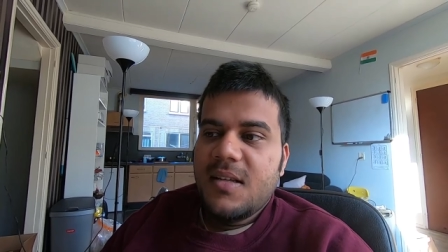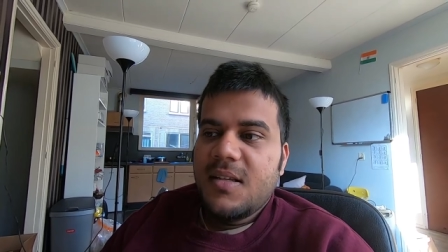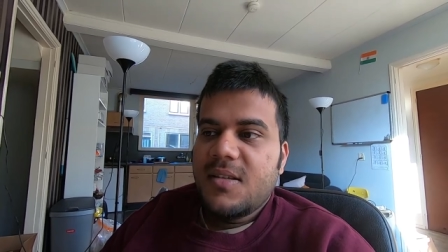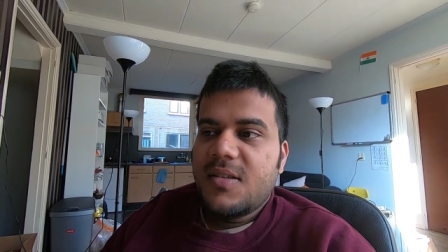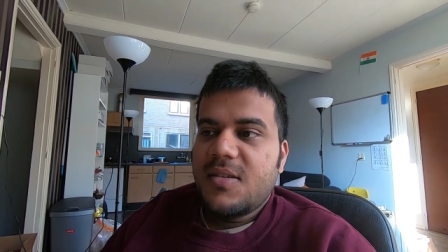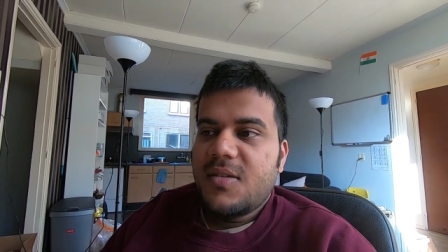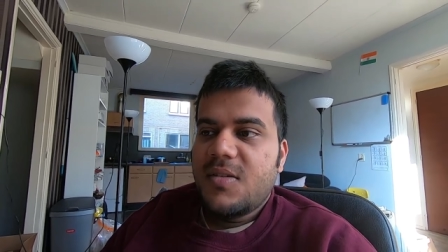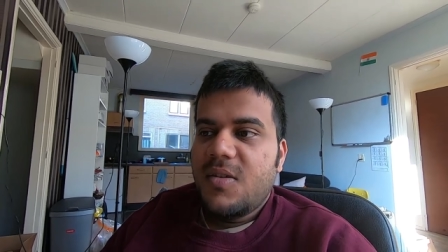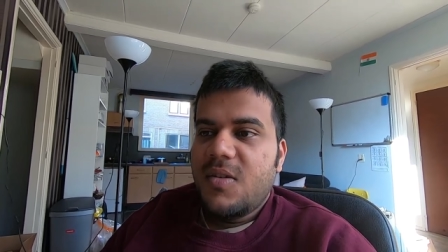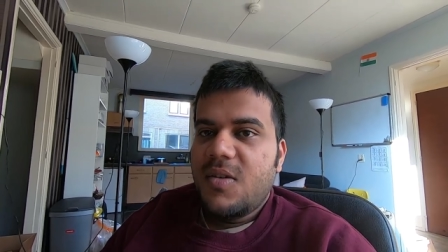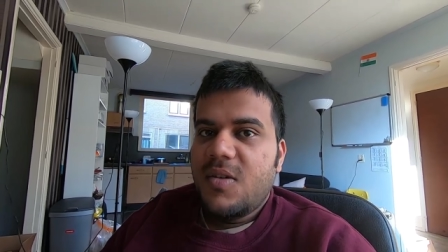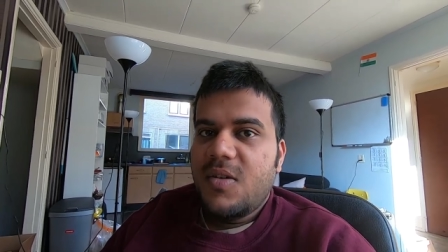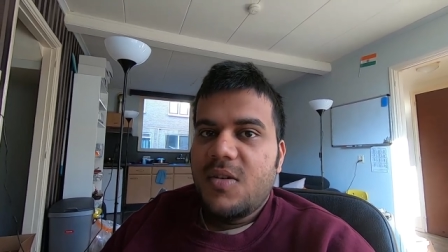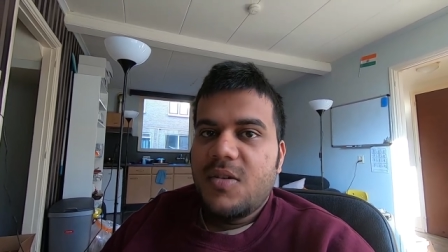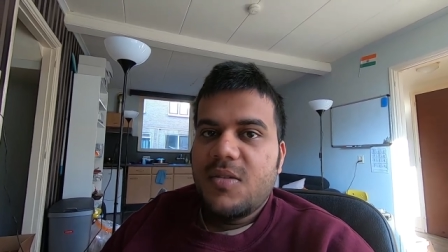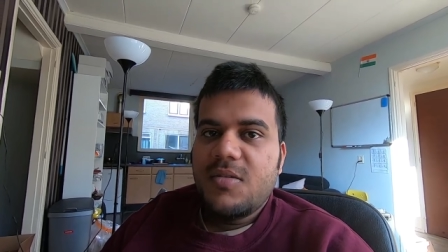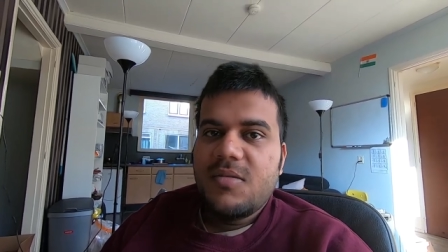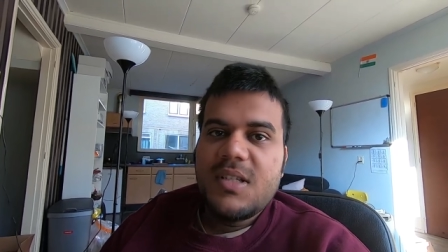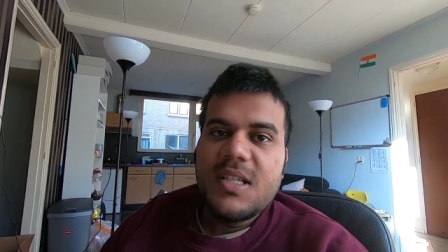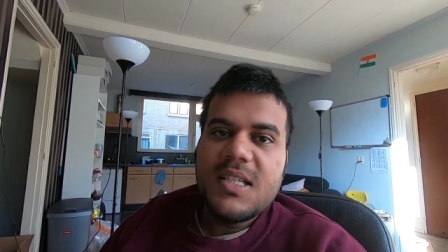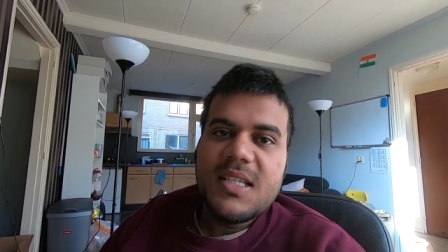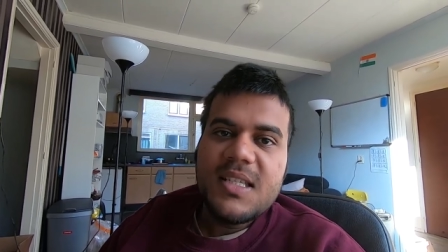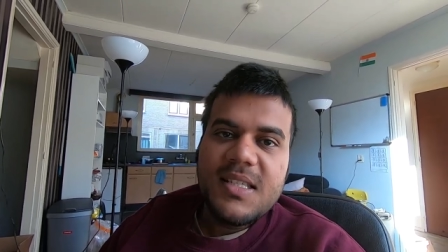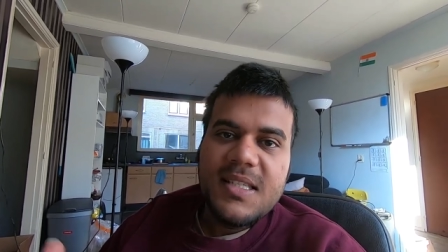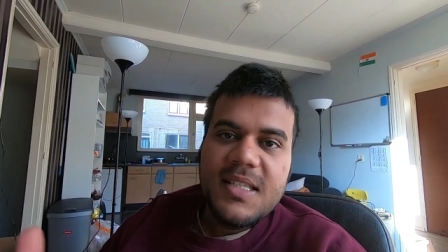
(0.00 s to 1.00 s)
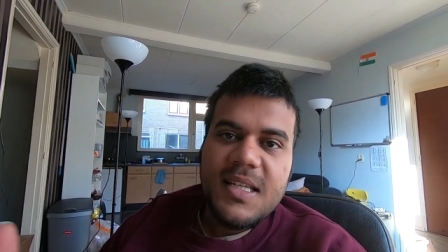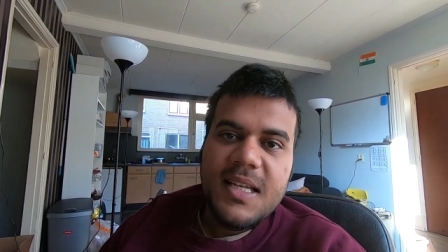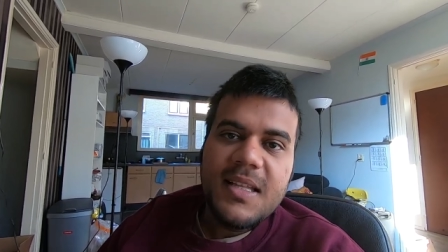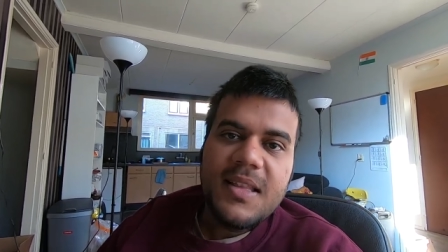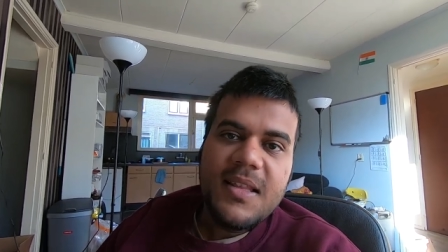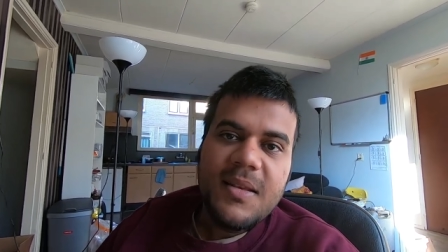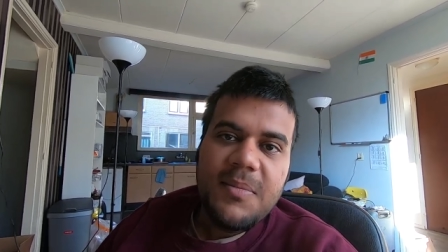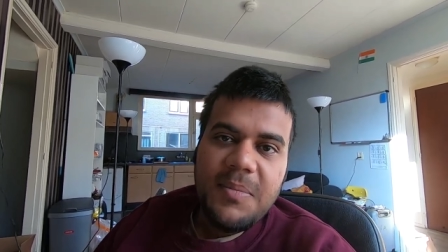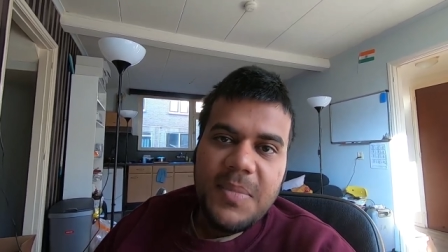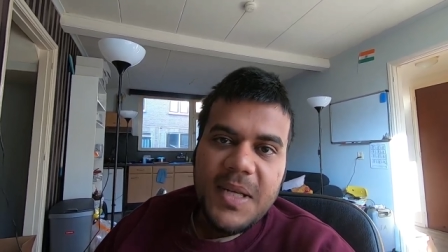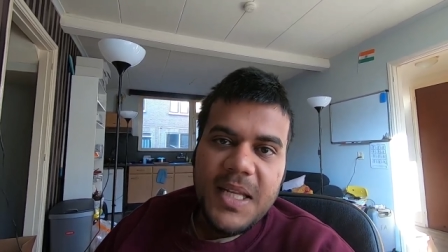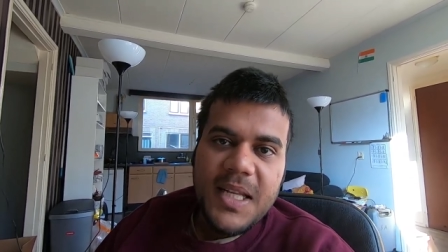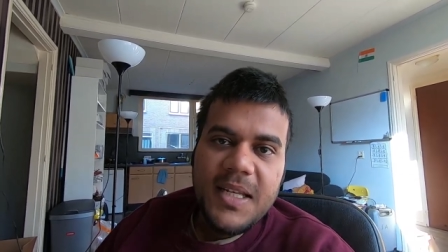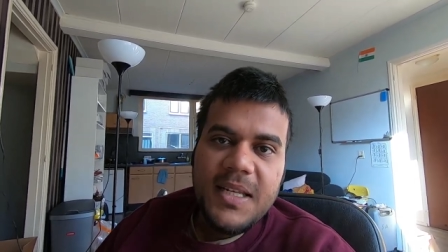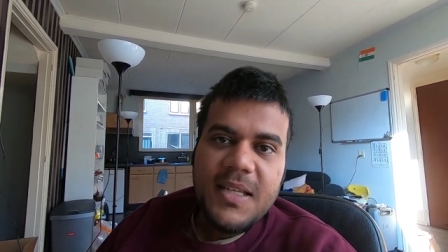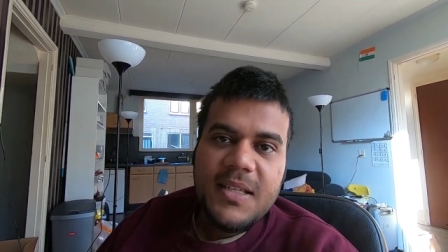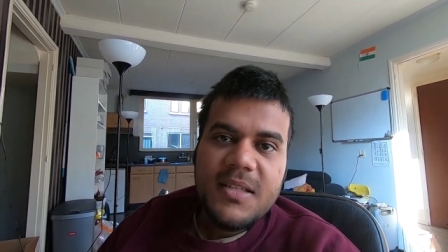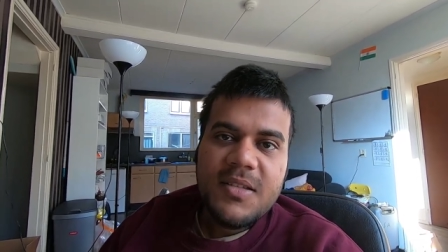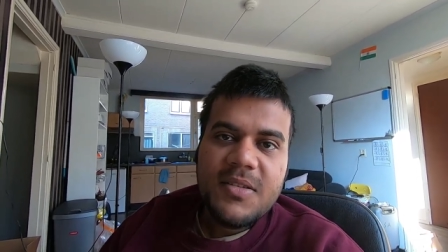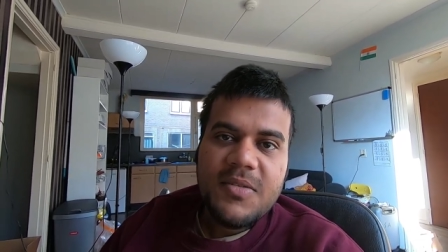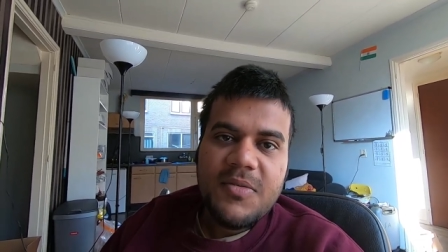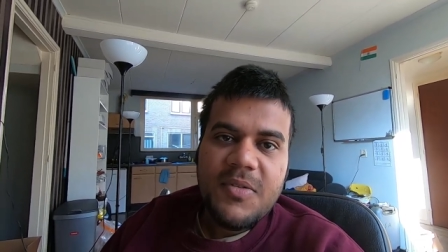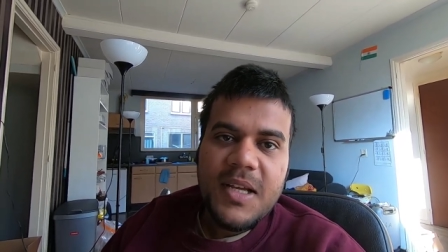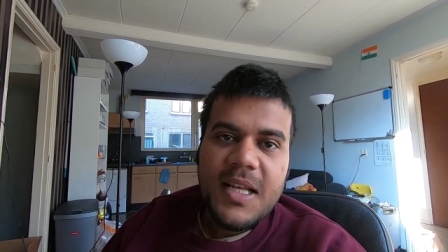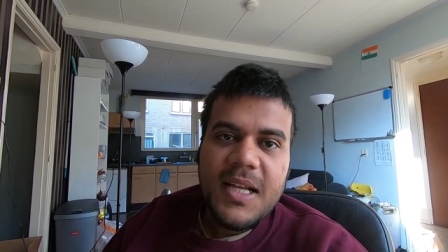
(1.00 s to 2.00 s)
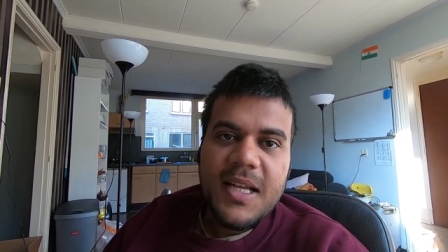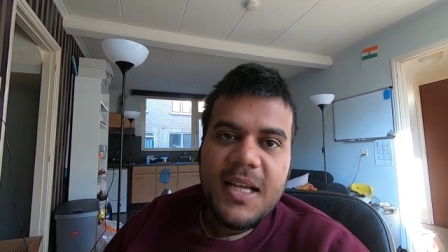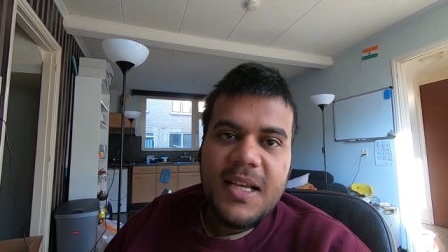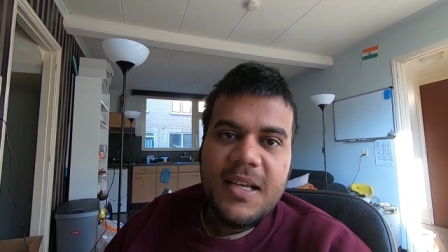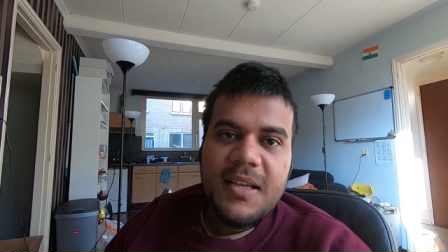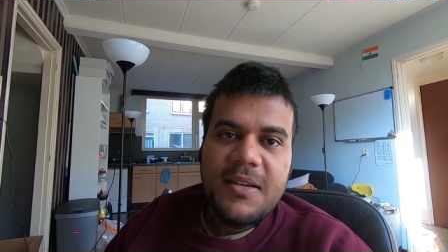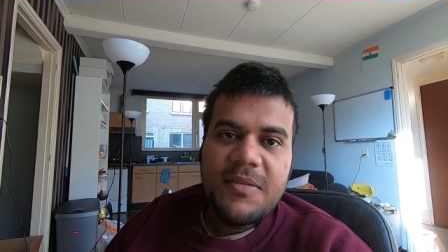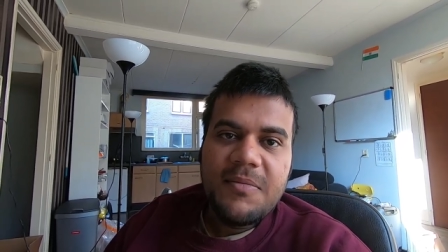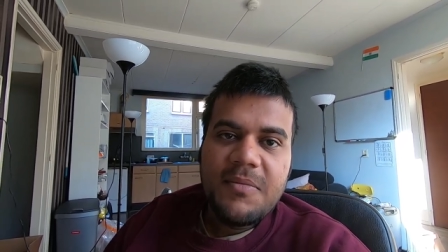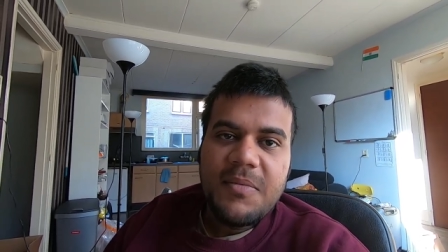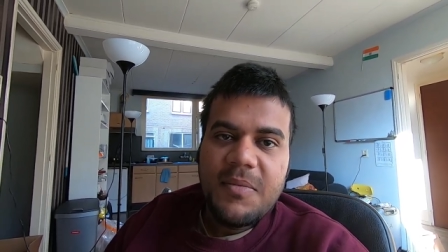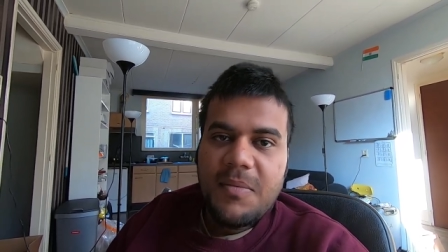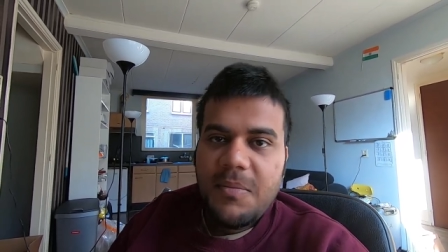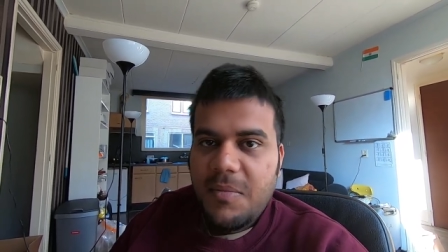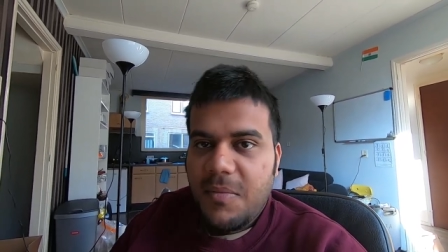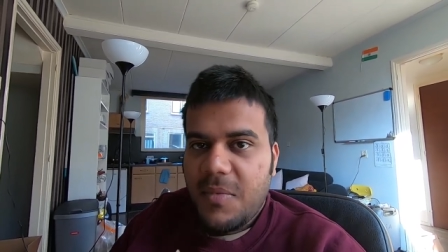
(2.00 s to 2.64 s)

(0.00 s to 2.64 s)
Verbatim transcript: so just check the playlist where i have